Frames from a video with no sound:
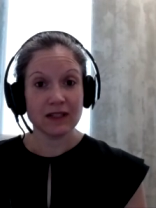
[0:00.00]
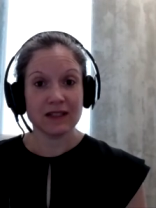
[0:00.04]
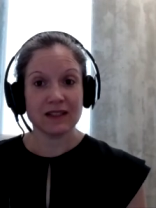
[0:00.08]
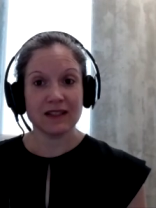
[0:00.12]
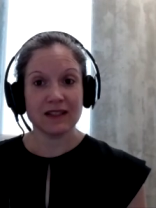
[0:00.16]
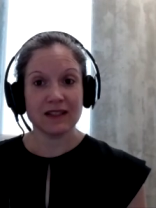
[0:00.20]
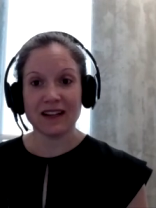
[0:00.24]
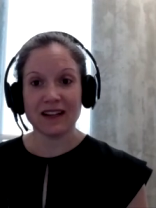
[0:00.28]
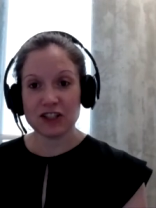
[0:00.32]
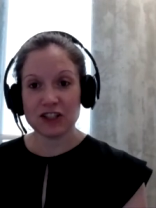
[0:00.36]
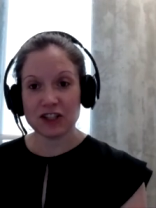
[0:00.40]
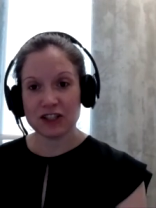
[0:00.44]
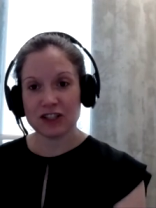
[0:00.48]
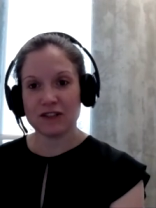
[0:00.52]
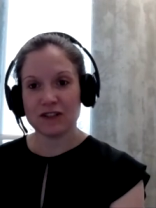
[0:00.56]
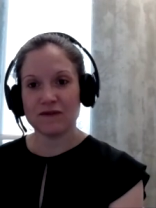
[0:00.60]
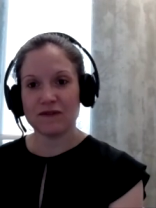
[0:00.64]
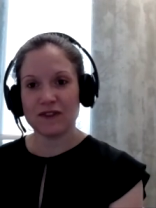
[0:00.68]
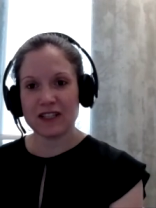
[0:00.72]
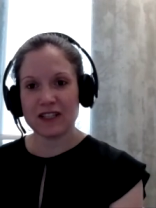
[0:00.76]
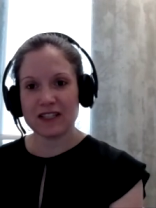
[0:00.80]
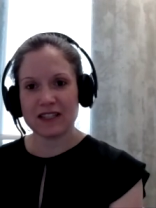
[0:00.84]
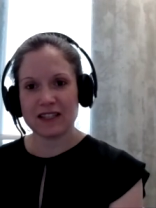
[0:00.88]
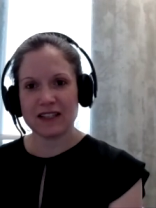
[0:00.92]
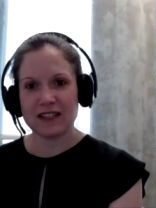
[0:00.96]
not just
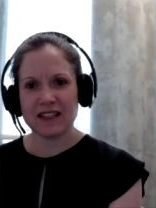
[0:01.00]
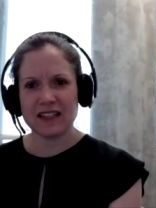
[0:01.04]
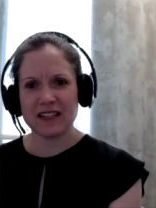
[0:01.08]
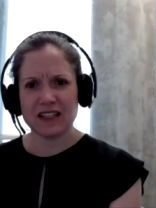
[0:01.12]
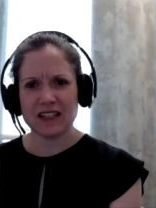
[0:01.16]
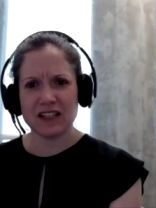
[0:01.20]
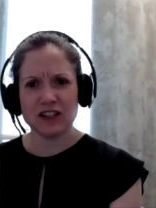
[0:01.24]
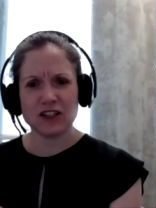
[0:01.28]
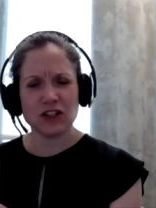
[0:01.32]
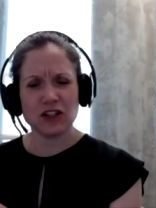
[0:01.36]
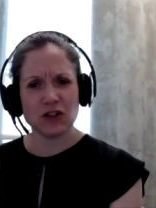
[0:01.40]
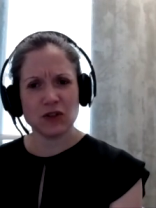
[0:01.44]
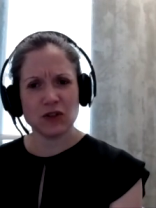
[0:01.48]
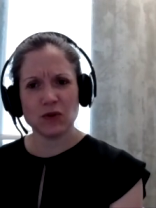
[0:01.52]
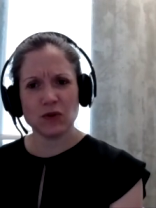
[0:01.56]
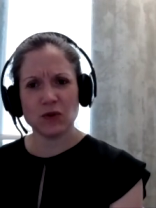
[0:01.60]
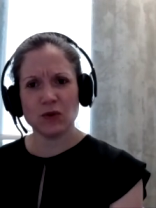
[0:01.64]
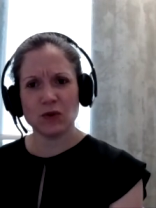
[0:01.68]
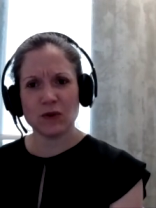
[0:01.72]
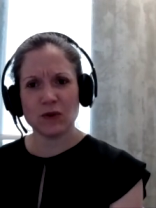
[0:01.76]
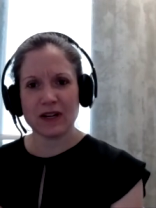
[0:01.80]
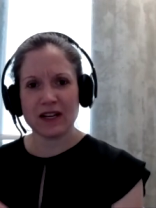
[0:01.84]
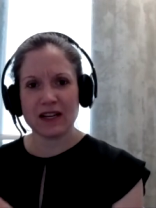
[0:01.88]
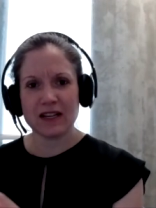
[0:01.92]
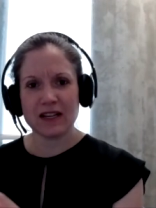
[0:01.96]
invested in
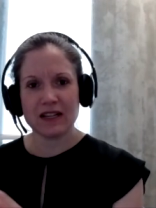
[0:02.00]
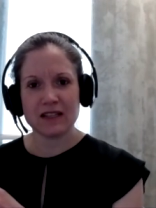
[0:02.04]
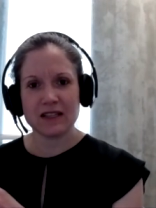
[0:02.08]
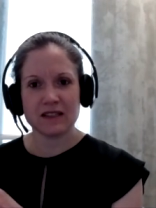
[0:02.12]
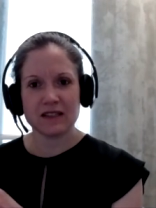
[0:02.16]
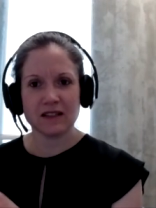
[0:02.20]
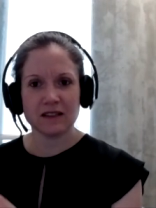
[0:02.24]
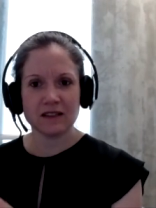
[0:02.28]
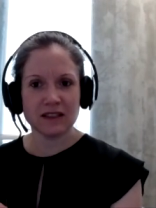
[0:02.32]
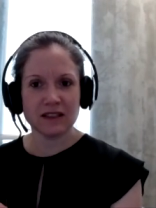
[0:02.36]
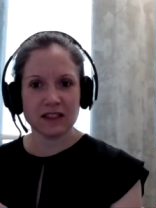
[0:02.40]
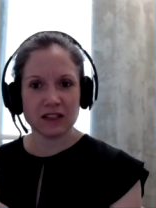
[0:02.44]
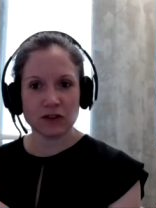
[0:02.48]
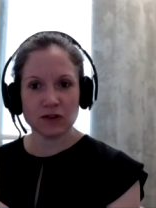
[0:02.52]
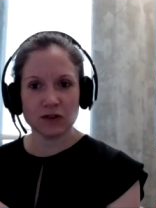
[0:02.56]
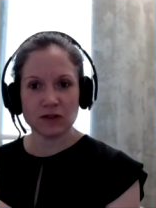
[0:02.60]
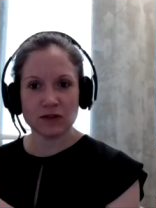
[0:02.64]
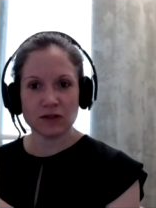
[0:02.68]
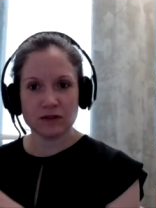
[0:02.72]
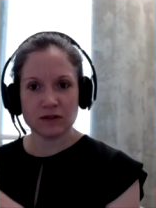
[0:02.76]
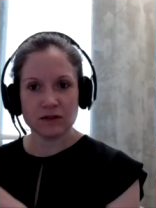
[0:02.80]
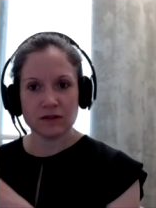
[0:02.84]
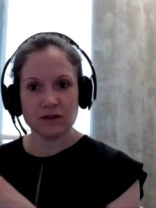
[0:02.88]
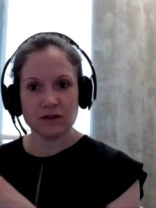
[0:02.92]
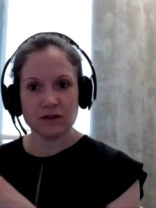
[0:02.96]
you as a
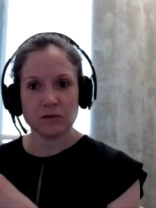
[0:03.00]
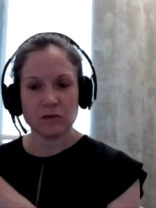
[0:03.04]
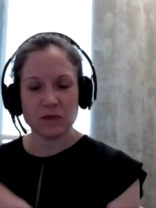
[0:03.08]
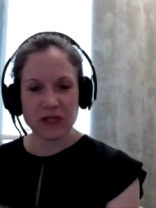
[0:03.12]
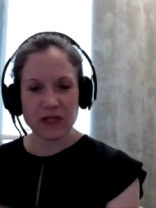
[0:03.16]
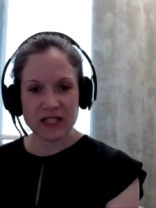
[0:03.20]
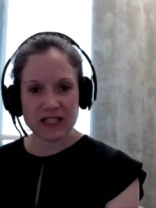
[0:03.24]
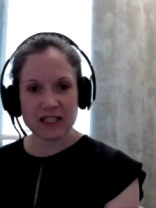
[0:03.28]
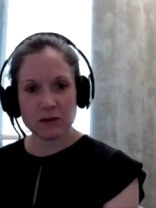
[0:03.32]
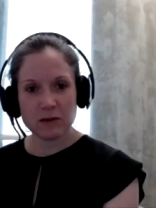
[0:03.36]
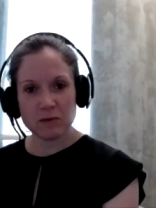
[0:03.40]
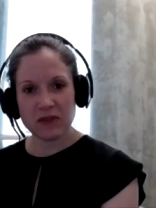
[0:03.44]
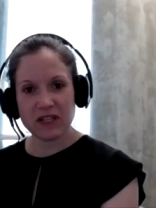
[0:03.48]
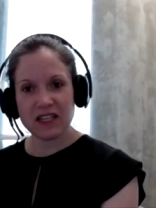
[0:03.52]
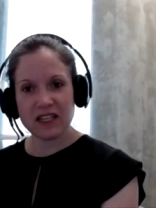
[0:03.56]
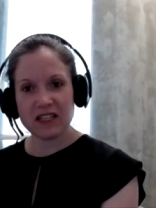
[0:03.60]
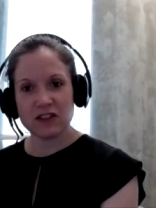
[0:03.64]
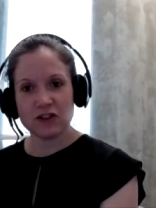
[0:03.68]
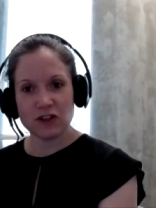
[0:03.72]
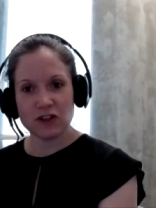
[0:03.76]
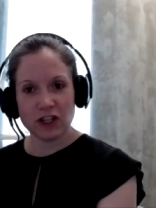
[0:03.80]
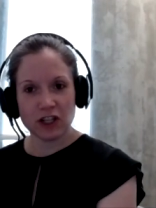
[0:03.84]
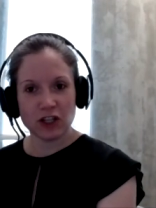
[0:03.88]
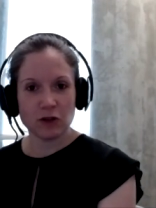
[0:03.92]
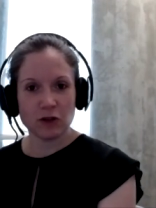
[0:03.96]
little busy bee
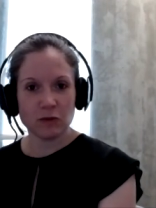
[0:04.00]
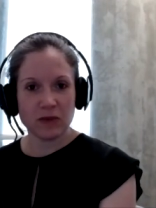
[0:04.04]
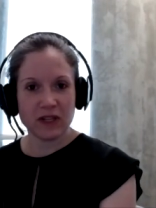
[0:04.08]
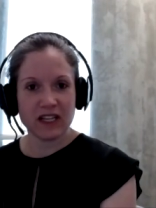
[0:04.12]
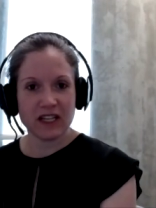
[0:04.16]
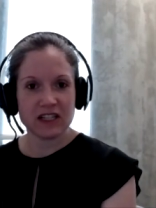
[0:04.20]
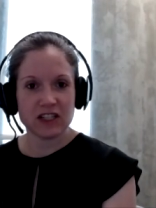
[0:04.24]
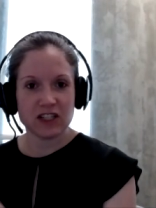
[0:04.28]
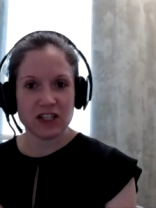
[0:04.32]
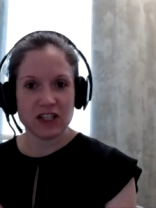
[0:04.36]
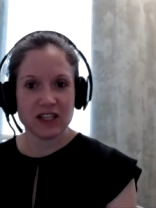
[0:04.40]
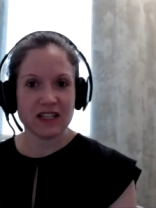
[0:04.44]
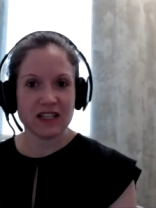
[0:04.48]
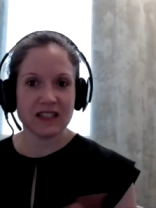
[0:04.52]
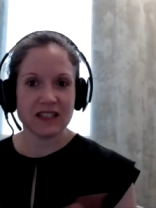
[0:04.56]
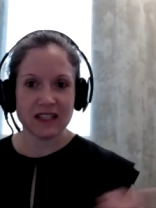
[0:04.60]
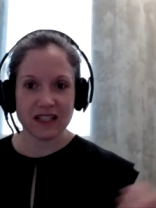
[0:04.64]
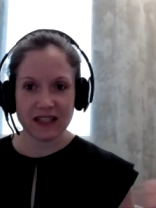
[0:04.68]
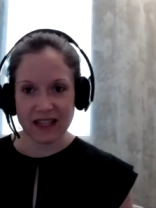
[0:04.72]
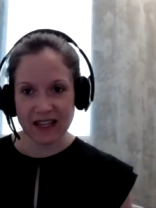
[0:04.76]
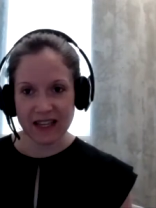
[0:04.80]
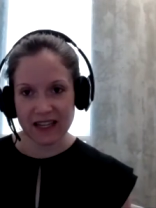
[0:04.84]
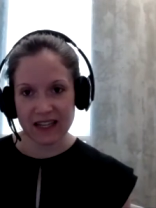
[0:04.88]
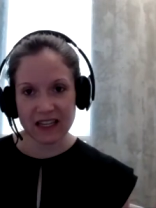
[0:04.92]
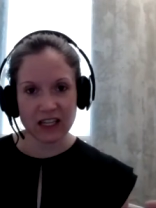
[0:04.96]
during your PhD, and
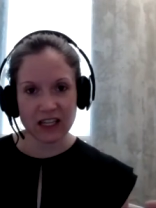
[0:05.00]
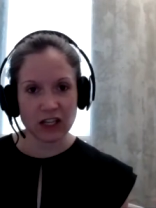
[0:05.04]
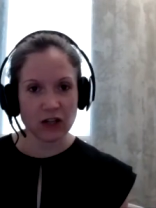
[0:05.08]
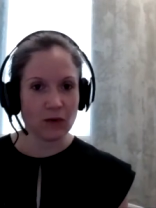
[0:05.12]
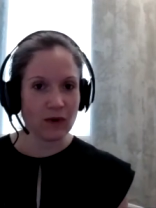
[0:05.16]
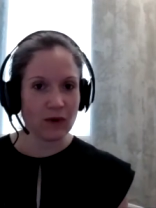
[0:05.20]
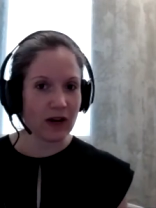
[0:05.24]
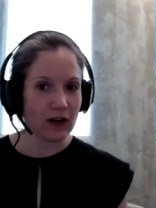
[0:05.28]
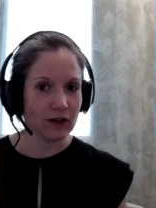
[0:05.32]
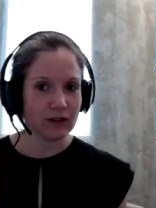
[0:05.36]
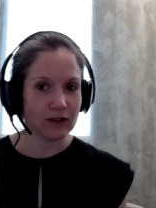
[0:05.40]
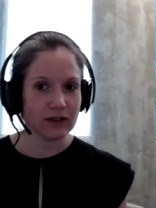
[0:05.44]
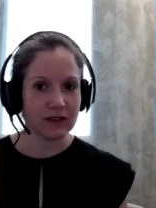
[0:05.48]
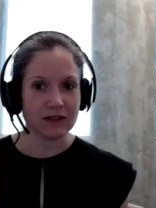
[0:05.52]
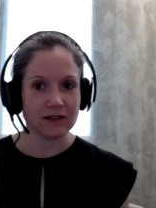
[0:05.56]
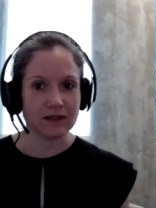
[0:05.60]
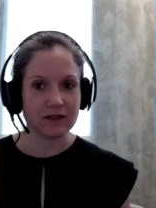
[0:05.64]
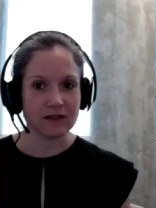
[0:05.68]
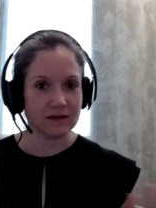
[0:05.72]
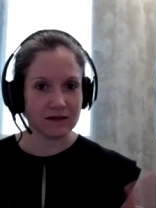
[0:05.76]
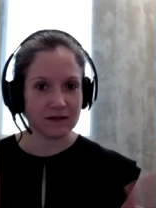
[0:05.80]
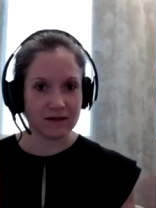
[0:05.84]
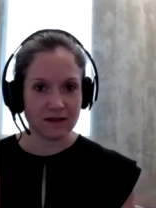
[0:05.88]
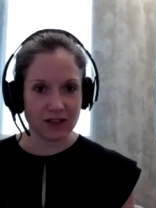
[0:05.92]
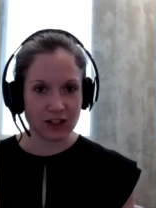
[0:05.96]
then they kick you out and
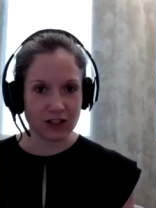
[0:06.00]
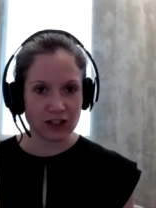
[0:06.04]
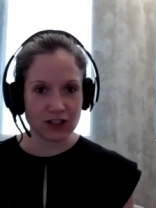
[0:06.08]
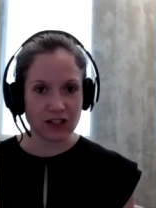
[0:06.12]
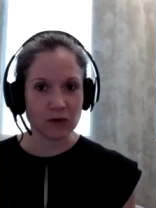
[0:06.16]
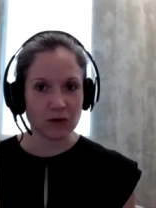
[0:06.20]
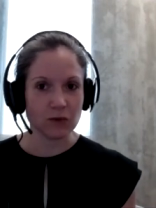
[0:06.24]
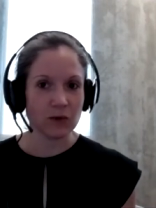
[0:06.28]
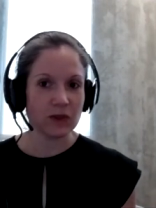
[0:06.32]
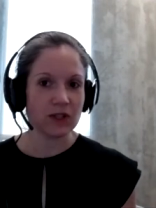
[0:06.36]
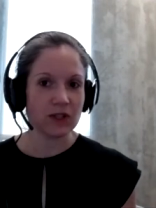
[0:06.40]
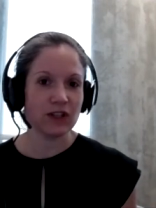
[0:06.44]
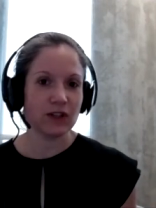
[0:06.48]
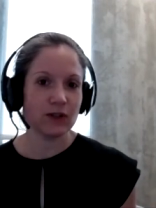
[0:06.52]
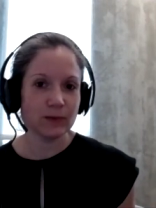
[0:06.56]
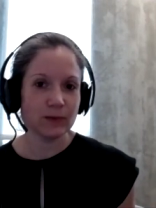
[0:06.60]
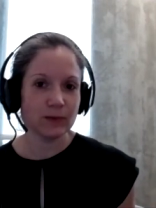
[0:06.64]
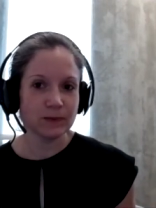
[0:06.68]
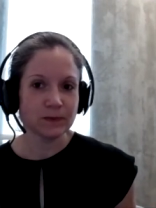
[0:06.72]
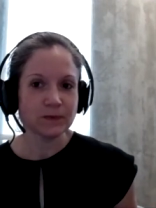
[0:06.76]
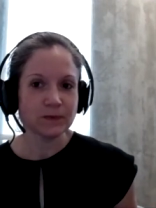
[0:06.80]
they're done with you.